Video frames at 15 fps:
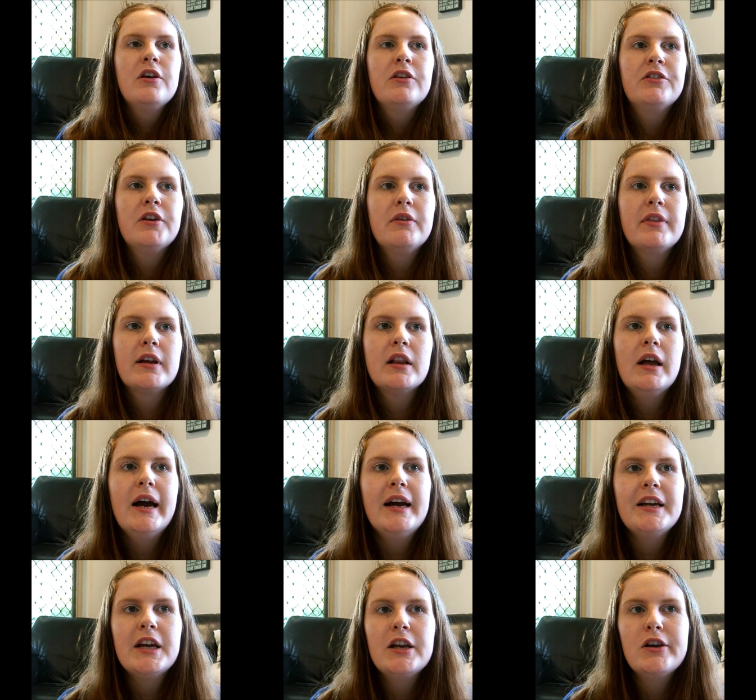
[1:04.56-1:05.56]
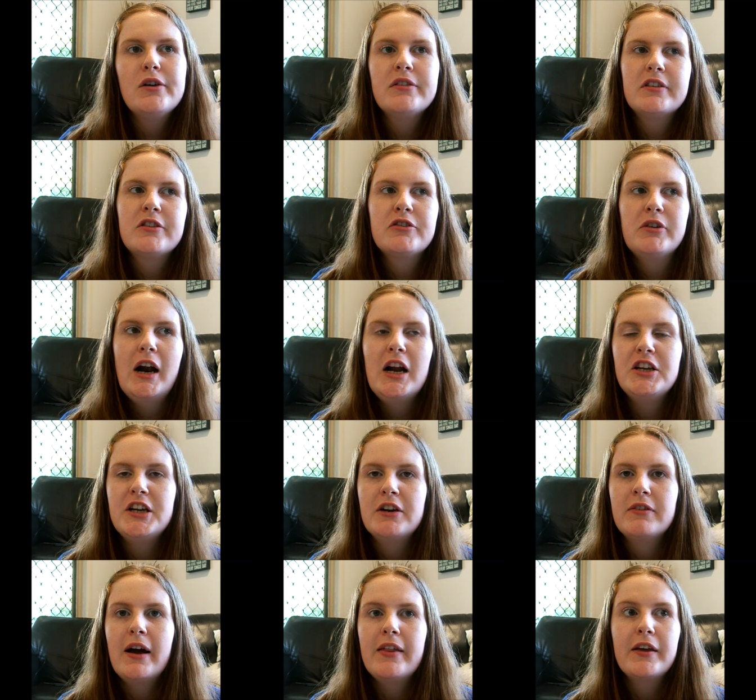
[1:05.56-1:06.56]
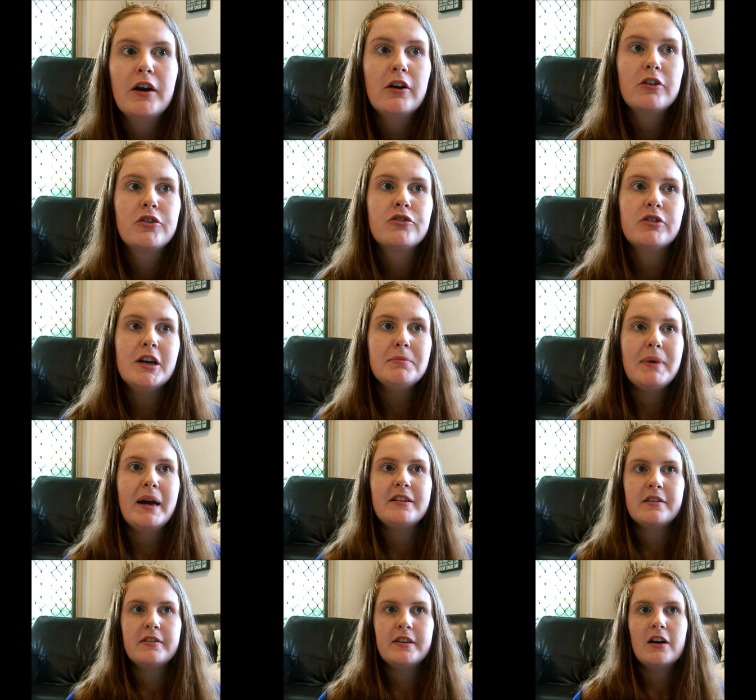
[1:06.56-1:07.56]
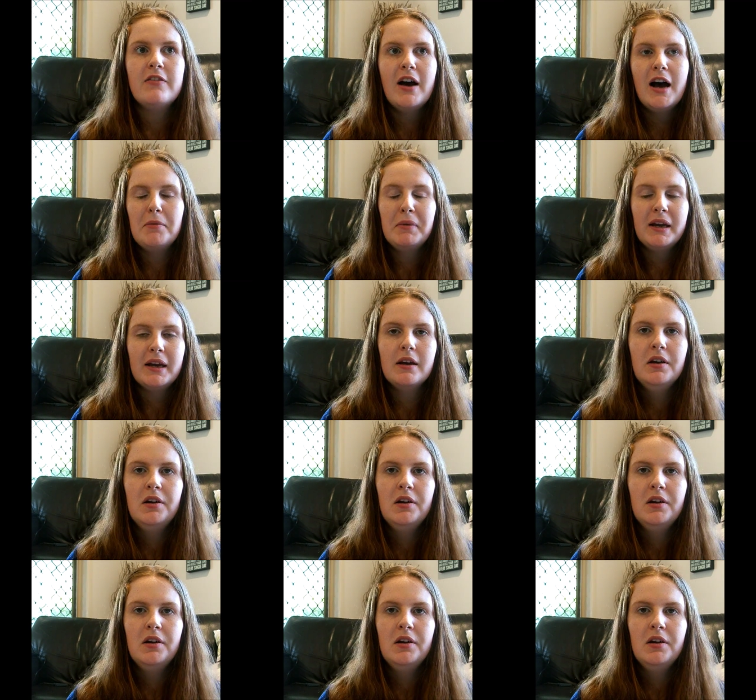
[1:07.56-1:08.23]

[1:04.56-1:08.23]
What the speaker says: so the client can use the strategy rather than going straight back to self-harming.